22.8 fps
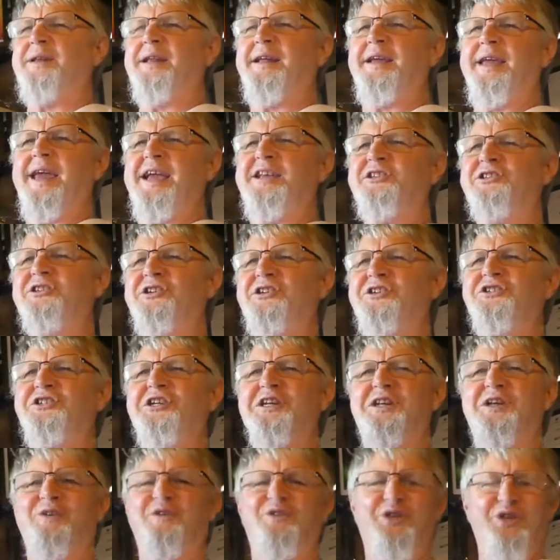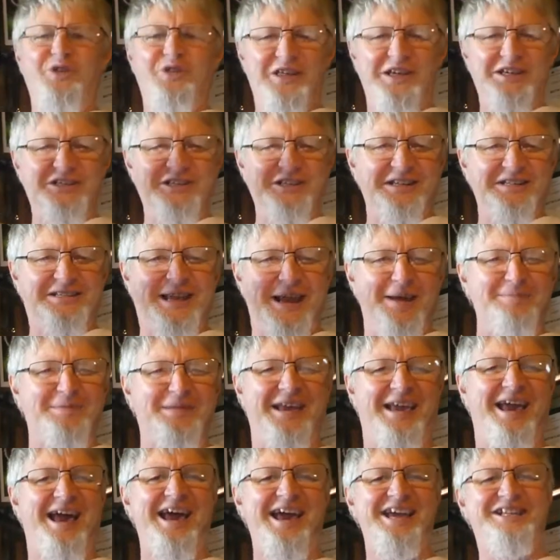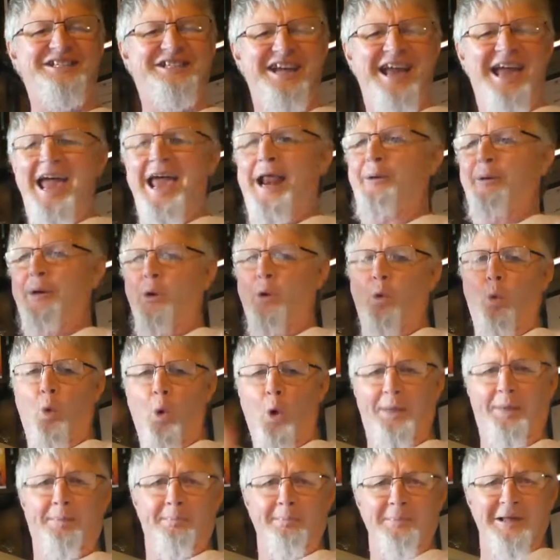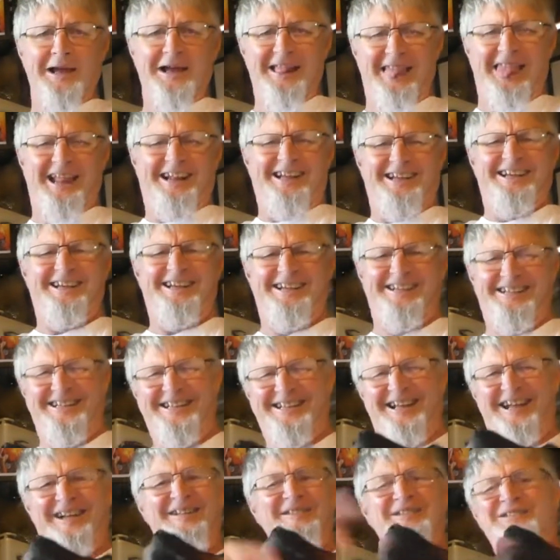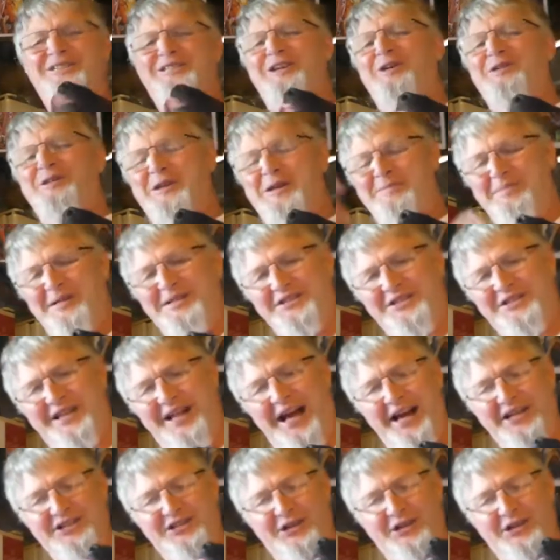of gas here. And she did a few things and I tapped the gauge and it went so it had been stuck. So